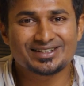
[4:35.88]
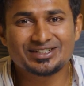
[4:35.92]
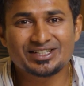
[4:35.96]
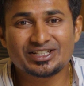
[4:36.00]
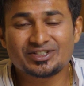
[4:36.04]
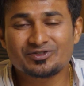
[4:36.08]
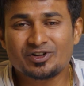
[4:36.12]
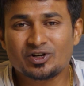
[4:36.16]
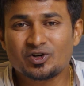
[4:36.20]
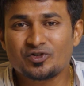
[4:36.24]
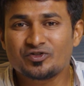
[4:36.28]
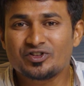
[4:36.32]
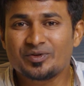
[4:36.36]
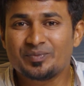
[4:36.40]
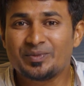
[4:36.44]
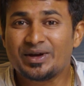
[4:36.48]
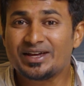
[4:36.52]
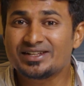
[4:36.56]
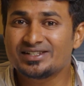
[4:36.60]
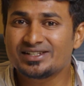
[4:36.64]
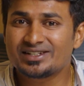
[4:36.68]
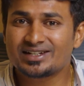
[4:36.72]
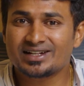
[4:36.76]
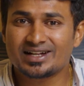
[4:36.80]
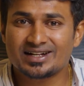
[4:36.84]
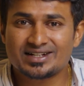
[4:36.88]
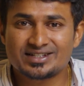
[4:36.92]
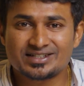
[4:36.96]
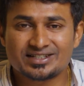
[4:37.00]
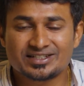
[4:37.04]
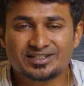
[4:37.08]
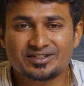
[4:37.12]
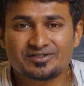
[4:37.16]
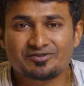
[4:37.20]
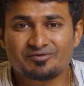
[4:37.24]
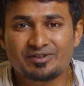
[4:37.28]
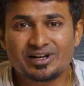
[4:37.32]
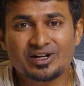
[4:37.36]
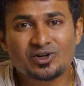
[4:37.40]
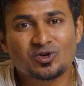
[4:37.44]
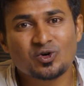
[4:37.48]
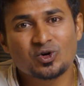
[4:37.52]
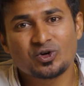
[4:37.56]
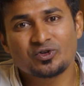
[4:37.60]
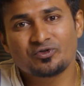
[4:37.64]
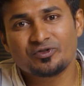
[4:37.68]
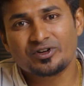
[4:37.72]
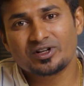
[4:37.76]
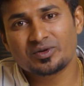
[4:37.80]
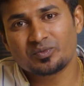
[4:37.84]
this is one of the major concern while
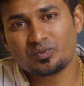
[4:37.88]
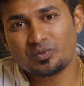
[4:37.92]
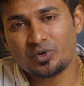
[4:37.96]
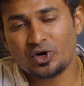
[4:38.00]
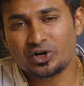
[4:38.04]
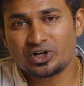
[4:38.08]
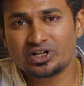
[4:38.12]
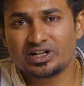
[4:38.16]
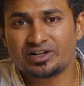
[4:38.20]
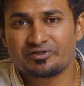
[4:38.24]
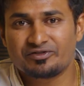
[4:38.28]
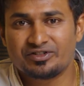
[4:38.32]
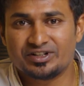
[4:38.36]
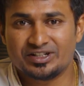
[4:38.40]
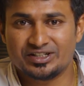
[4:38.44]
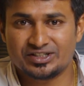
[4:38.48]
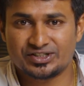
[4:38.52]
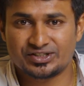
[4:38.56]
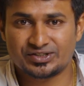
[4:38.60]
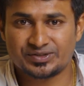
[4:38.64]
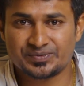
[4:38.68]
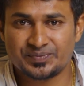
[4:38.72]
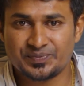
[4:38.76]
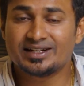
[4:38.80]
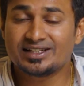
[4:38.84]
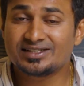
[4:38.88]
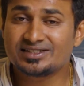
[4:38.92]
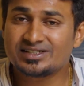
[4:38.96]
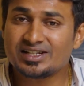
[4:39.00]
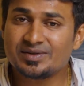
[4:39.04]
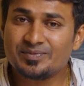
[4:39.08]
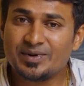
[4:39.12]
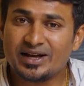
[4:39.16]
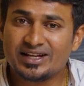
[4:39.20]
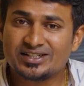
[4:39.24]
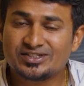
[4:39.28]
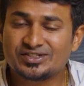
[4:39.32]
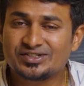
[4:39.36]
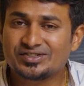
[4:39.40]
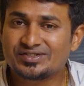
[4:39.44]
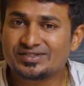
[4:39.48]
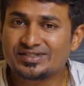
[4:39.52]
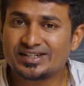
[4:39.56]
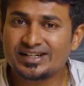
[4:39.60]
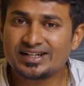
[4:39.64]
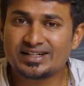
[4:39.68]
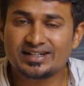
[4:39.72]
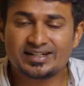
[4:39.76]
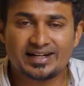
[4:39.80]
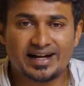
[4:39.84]
going for modular finish. Nestup has
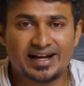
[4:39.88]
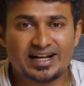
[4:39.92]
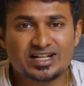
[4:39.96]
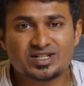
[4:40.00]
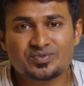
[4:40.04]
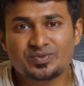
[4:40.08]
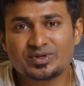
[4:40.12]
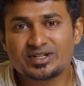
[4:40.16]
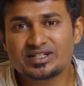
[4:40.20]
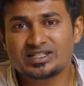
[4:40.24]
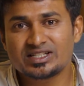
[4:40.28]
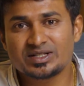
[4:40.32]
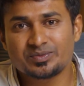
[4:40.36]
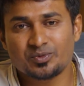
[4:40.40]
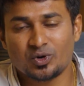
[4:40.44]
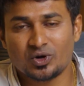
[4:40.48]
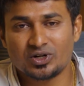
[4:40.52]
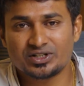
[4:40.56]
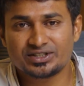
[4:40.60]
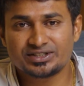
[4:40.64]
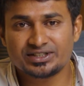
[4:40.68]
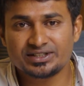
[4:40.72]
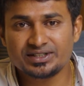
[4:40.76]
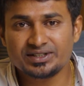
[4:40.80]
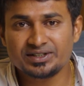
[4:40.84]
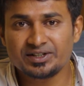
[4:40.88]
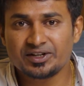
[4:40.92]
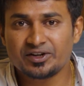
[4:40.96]
strict transparency policy